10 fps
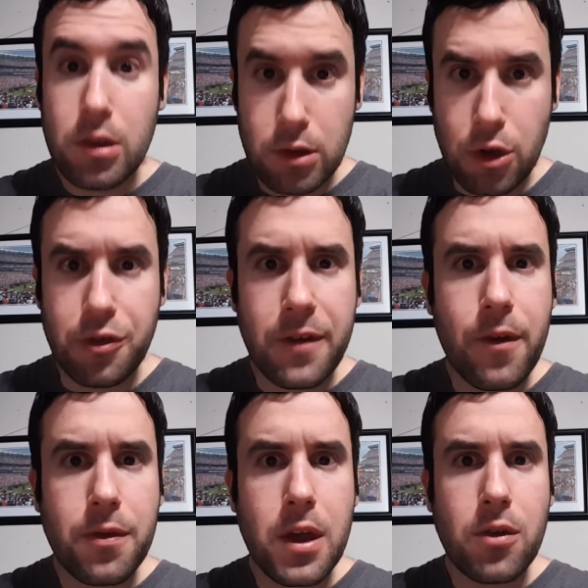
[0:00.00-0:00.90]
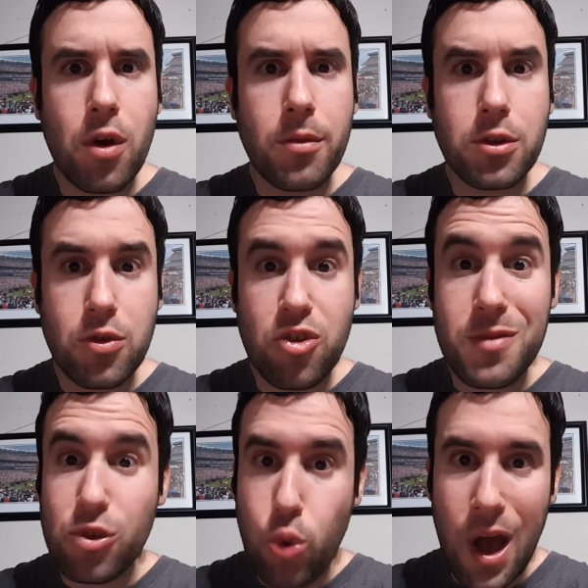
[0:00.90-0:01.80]
A little different than normal. It used to
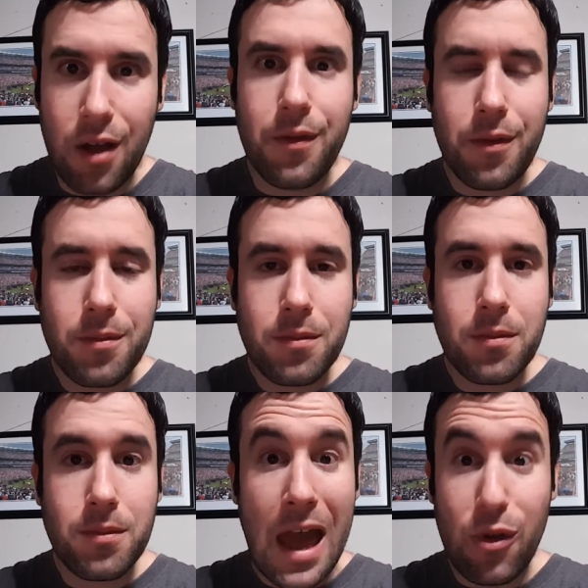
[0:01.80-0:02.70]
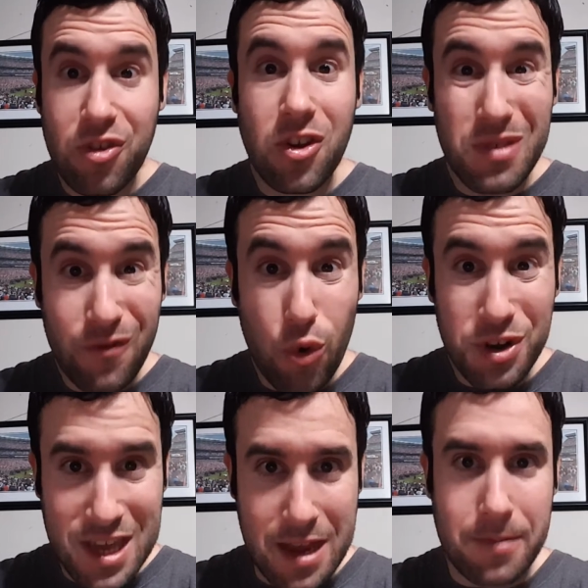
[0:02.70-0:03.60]
be 12. Now it's going to be
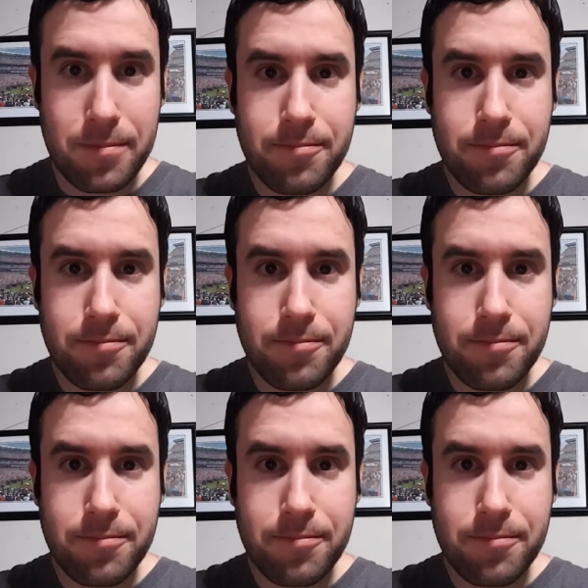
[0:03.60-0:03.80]
14.